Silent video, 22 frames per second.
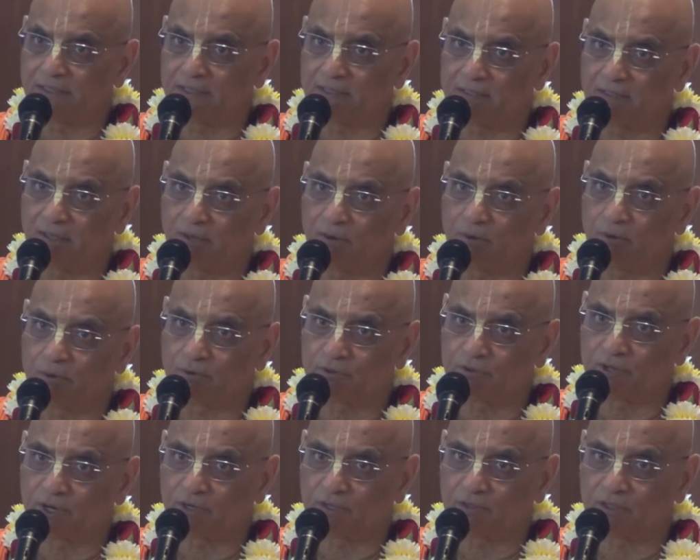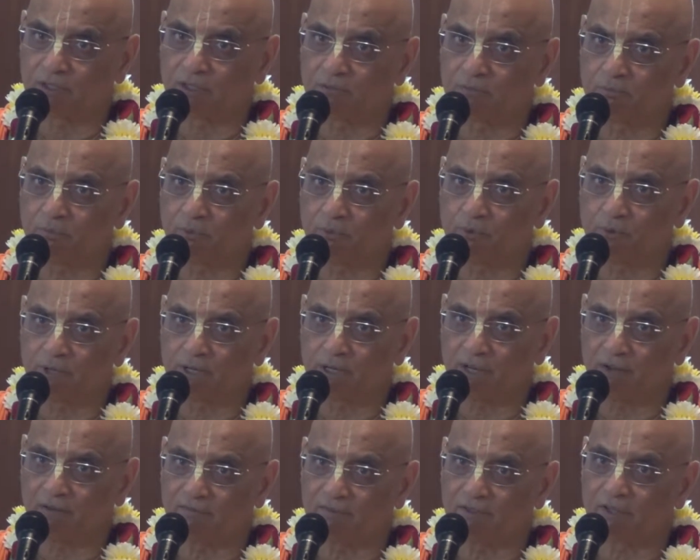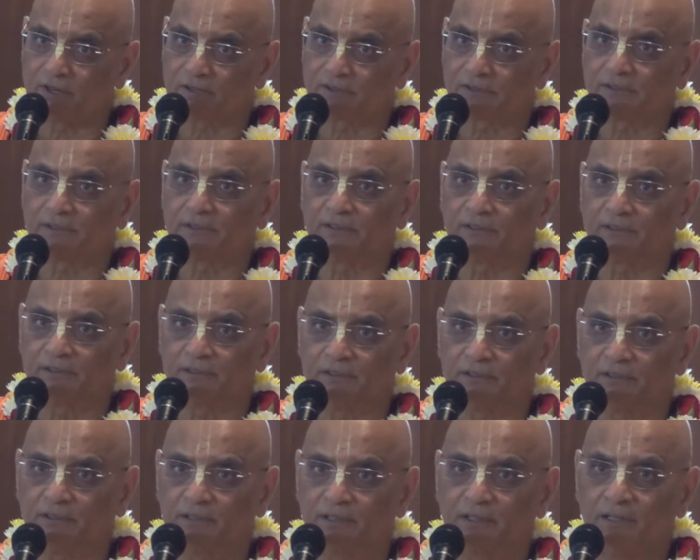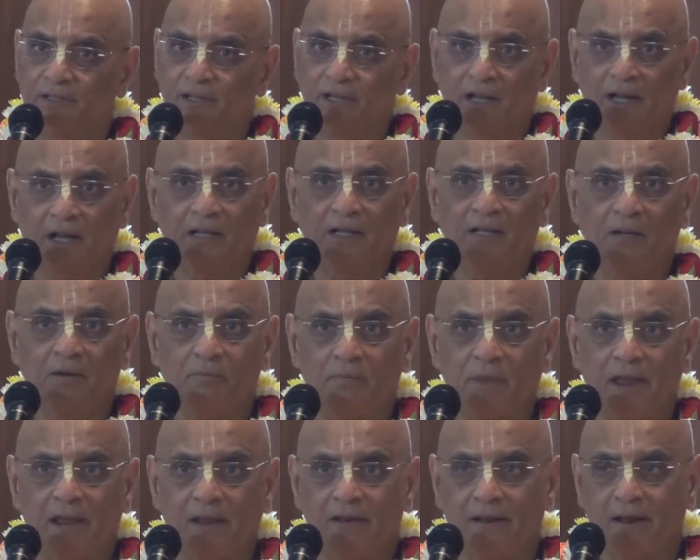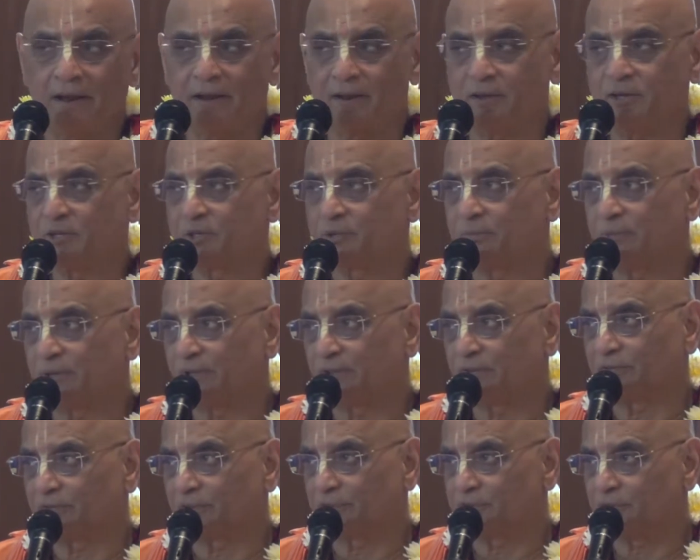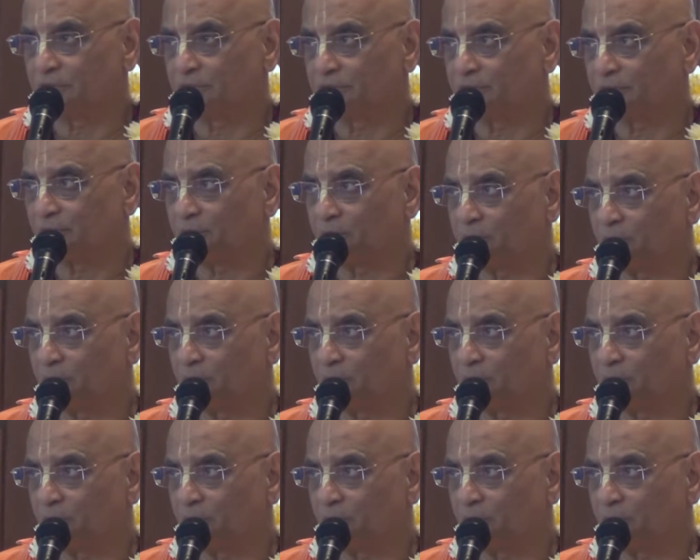that they go to Jagannath Puri, have darshan, and he made arrangements for Chaitanya